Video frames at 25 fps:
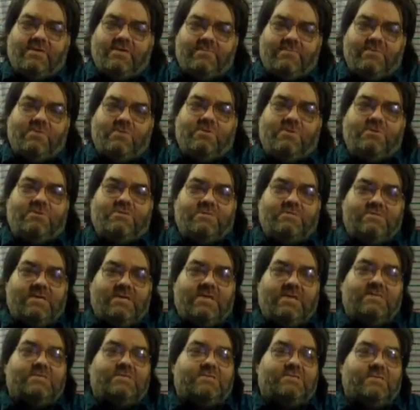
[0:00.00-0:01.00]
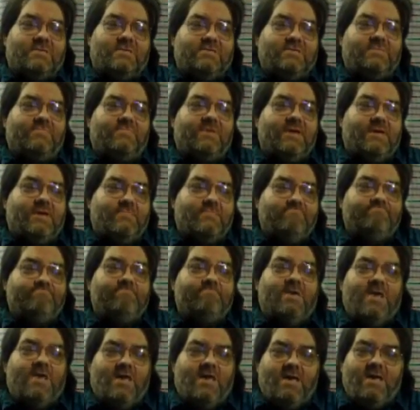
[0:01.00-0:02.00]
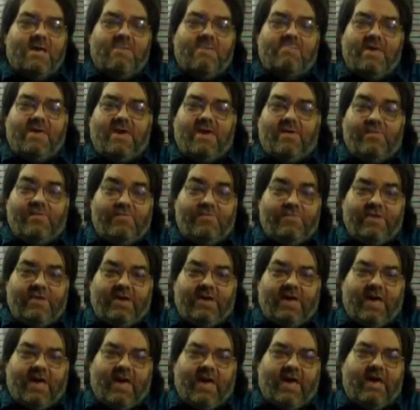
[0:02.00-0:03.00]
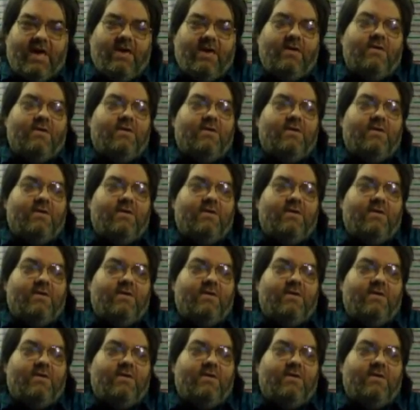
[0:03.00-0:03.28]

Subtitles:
of course, is against this, being the gay.